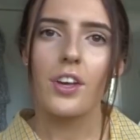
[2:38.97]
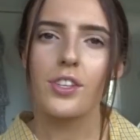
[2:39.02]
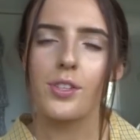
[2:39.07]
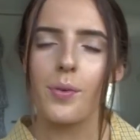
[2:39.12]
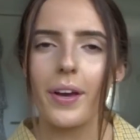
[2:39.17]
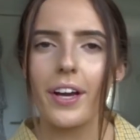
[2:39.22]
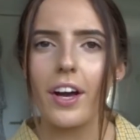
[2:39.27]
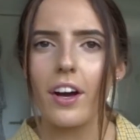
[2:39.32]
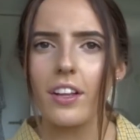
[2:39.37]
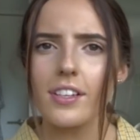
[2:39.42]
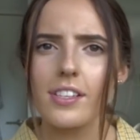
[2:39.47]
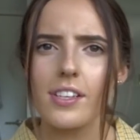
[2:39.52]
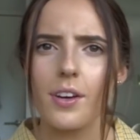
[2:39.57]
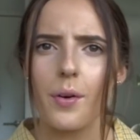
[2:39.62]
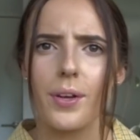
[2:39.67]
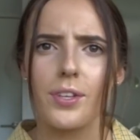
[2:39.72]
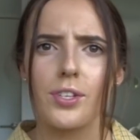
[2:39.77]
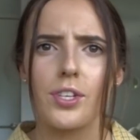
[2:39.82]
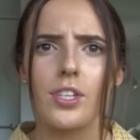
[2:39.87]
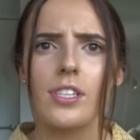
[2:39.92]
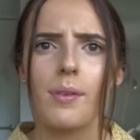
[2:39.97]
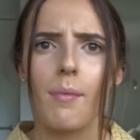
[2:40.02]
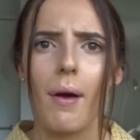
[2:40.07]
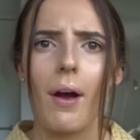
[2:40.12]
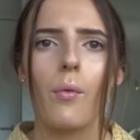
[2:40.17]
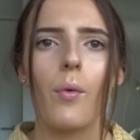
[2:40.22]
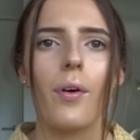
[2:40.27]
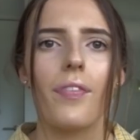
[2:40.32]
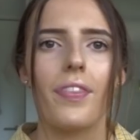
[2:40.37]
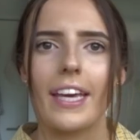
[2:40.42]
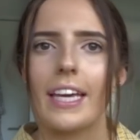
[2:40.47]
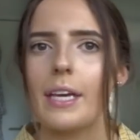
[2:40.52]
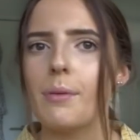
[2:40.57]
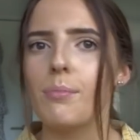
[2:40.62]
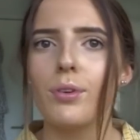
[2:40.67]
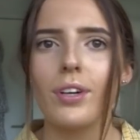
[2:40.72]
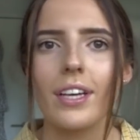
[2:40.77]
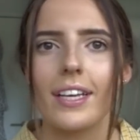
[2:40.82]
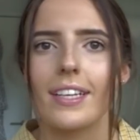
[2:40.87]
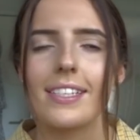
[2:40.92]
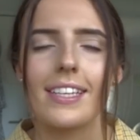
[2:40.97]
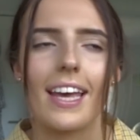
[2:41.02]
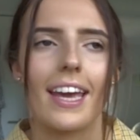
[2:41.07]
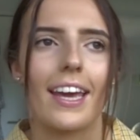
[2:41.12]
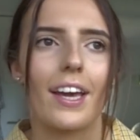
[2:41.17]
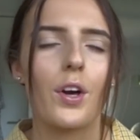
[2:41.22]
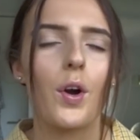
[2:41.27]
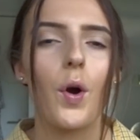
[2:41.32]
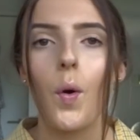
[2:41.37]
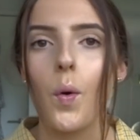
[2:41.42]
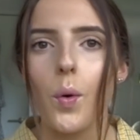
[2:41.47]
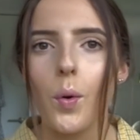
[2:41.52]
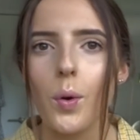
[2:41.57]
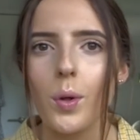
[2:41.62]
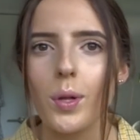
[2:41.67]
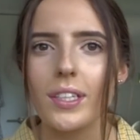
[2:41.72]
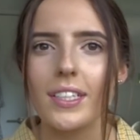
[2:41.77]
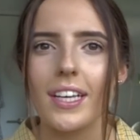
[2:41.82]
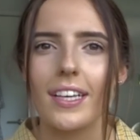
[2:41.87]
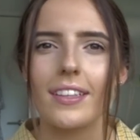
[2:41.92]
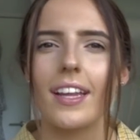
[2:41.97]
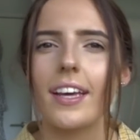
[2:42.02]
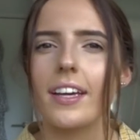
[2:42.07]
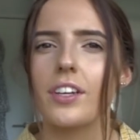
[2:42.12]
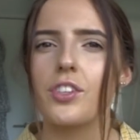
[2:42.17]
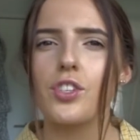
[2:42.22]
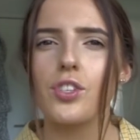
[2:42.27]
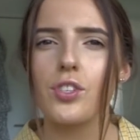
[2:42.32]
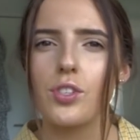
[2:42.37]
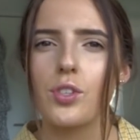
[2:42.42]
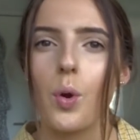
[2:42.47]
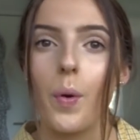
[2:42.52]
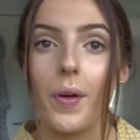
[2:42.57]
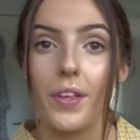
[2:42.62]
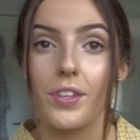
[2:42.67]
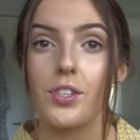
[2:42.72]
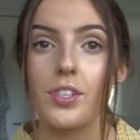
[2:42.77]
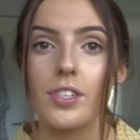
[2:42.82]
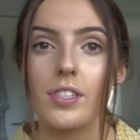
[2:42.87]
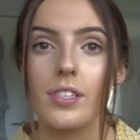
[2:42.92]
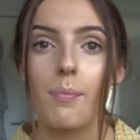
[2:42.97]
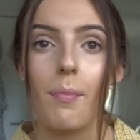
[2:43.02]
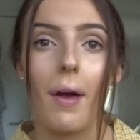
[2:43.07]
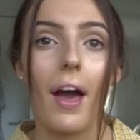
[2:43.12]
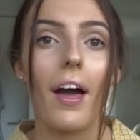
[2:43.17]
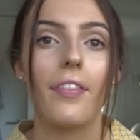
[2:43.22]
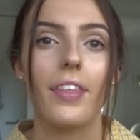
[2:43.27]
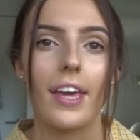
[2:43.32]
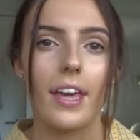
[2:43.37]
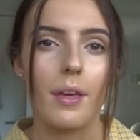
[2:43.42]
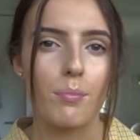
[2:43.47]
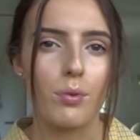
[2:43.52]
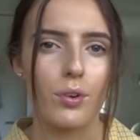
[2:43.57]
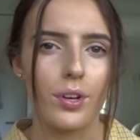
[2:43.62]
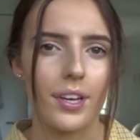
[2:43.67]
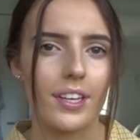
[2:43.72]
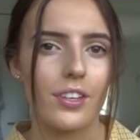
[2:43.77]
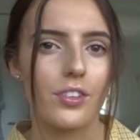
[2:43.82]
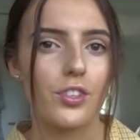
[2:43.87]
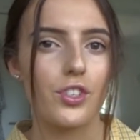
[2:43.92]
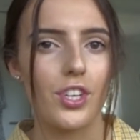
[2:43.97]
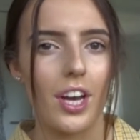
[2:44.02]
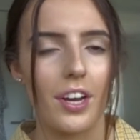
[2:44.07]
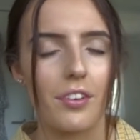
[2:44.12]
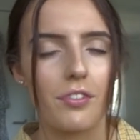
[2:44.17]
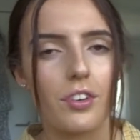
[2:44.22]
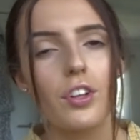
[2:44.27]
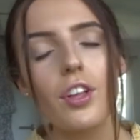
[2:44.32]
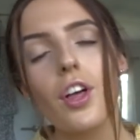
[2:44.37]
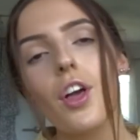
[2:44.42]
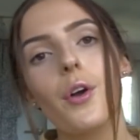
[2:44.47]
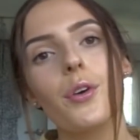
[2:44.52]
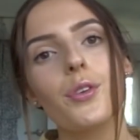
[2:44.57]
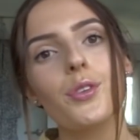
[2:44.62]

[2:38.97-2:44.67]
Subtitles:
So I got lots of questions about what the ebook is like called, and like just questions about the ebook in general.